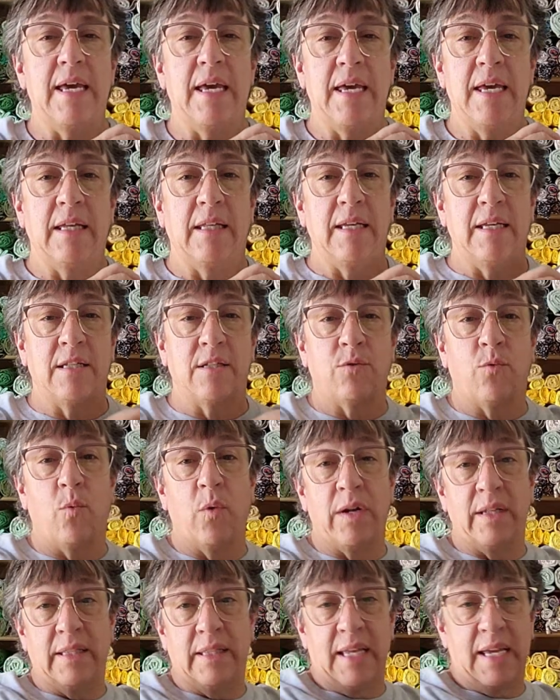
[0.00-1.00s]
it is
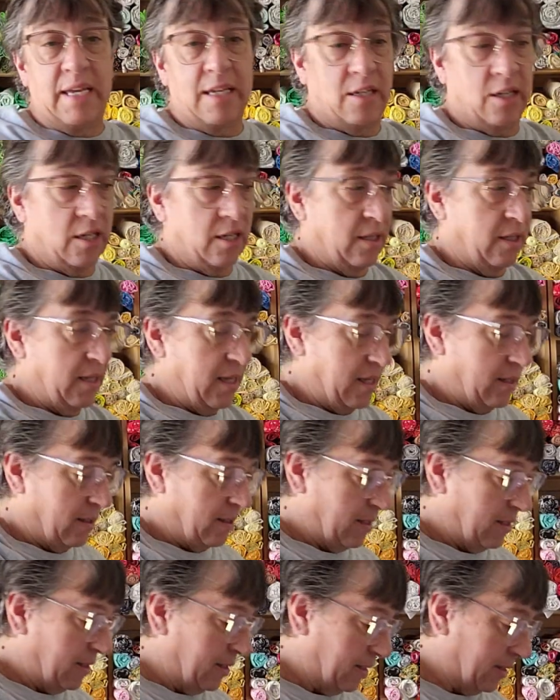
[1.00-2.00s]
One Nation
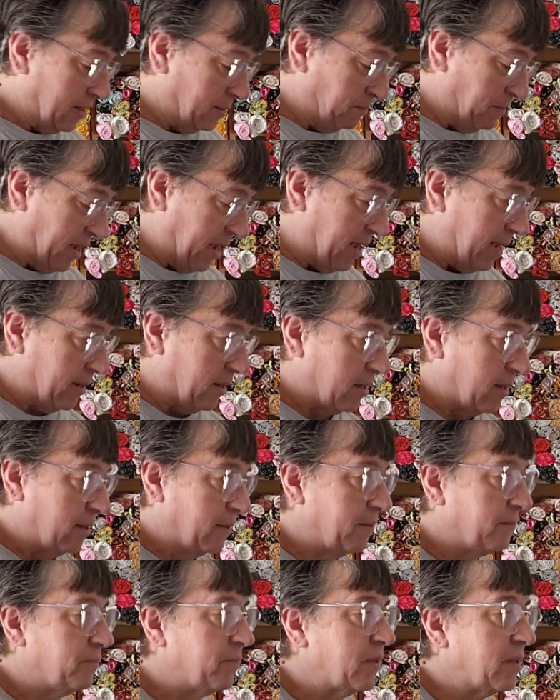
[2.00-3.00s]
is in this bag.
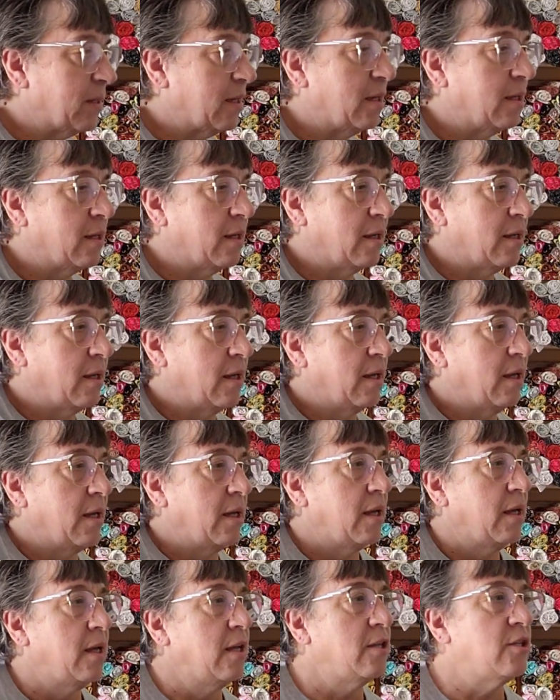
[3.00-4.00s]

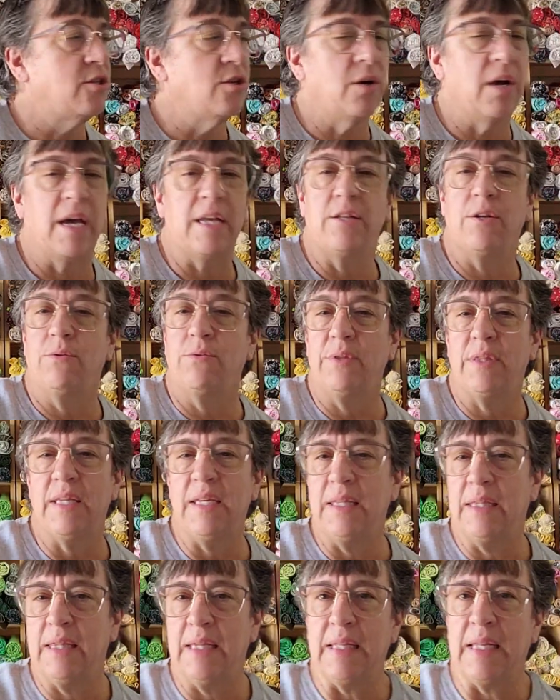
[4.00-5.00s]
So I don't
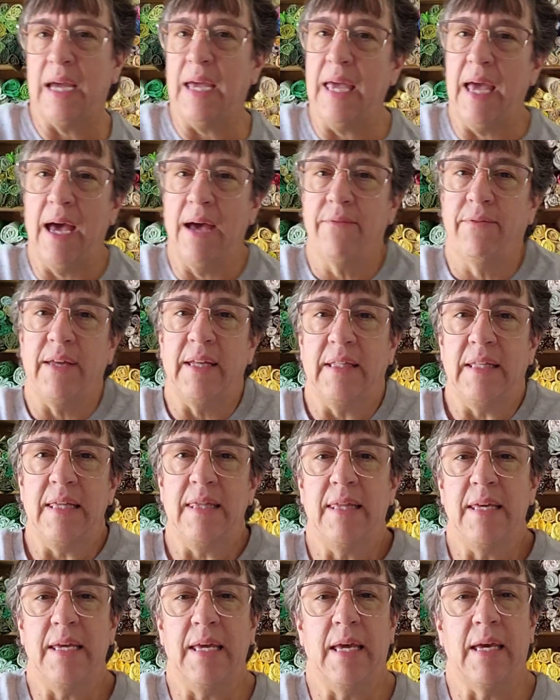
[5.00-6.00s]
think that I have
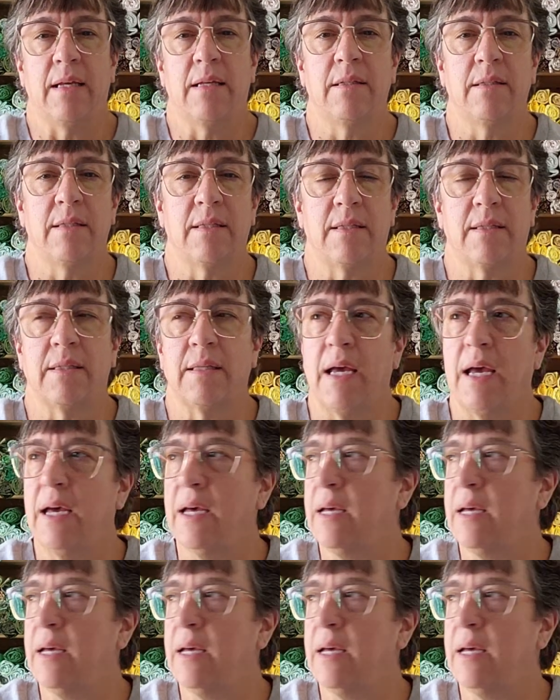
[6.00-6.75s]
anything else